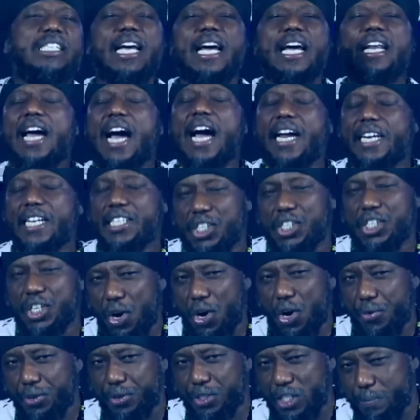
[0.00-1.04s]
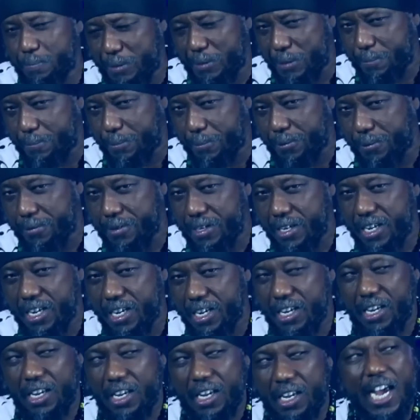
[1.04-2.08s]
and other security people.
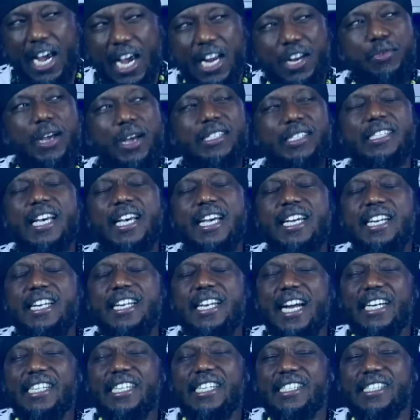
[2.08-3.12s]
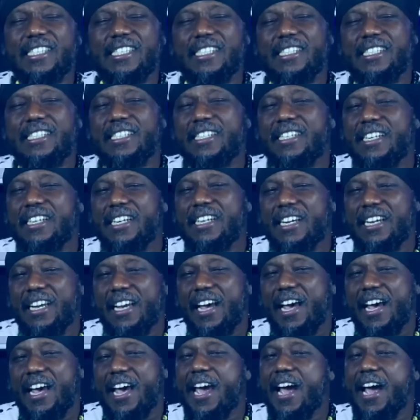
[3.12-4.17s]
And you are saying that
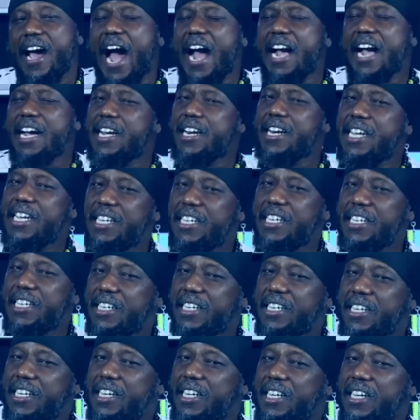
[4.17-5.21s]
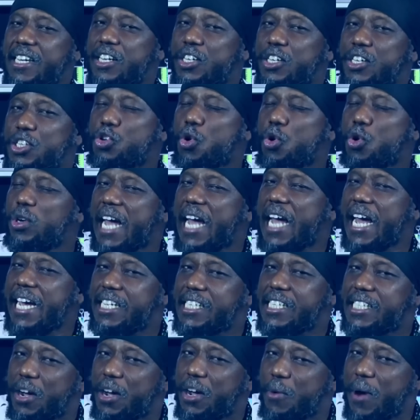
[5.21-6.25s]
a hungry soldier
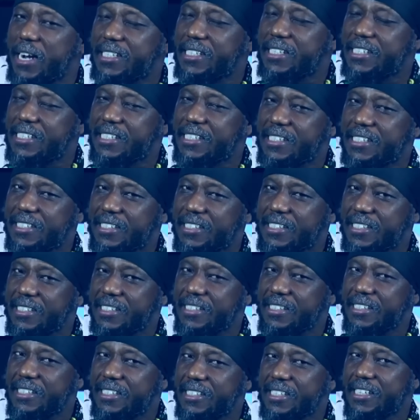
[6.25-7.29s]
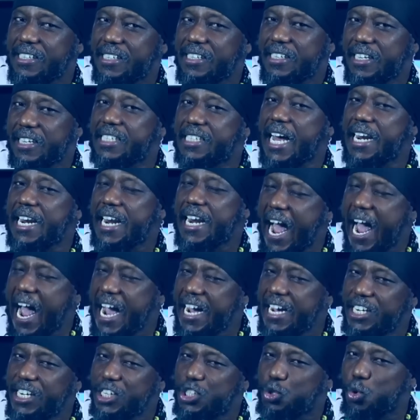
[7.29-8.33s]
is a what? Is an
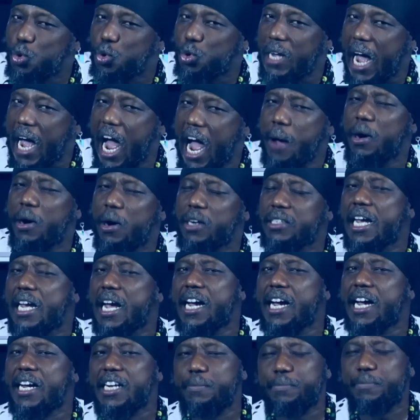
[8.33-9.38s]
angry soldier. How about a hungry